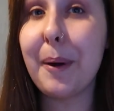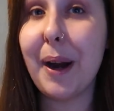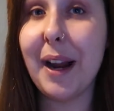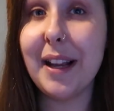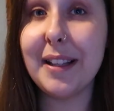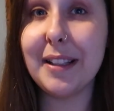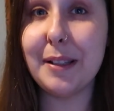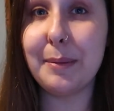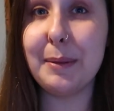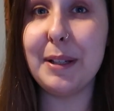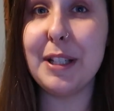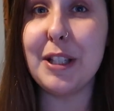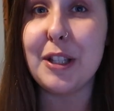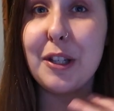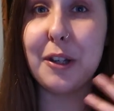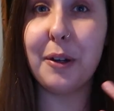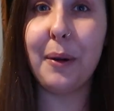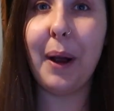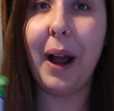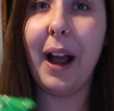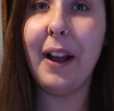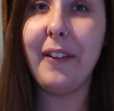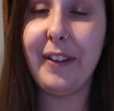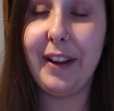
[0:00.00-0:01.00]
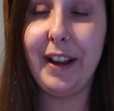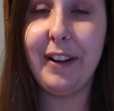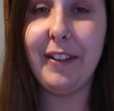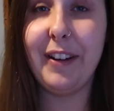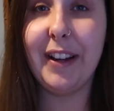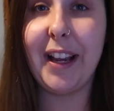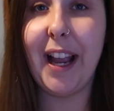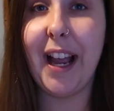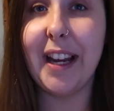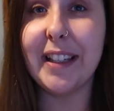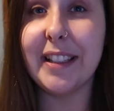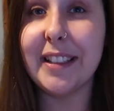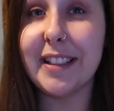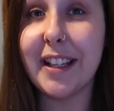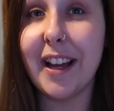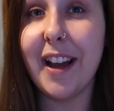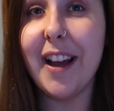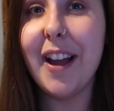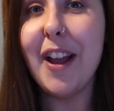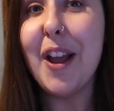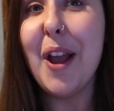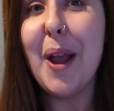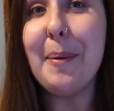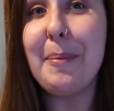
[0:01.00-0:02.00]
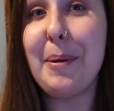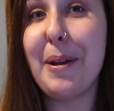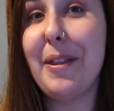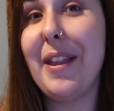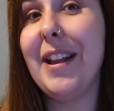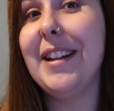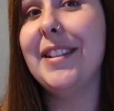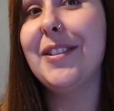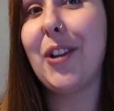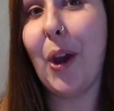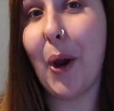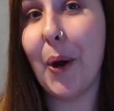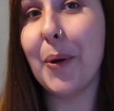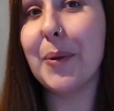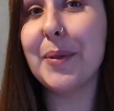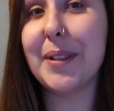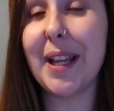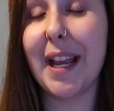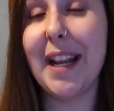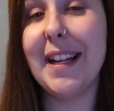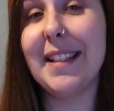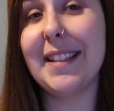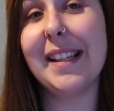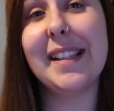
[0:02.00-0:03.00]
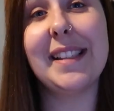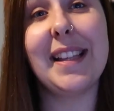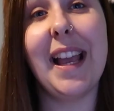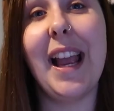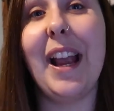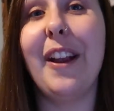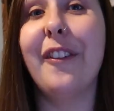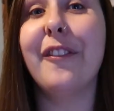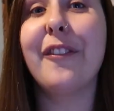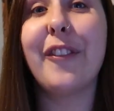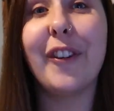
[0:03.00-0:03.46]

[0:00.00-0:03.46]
brands we do have here in Canada, but they don't taste the same.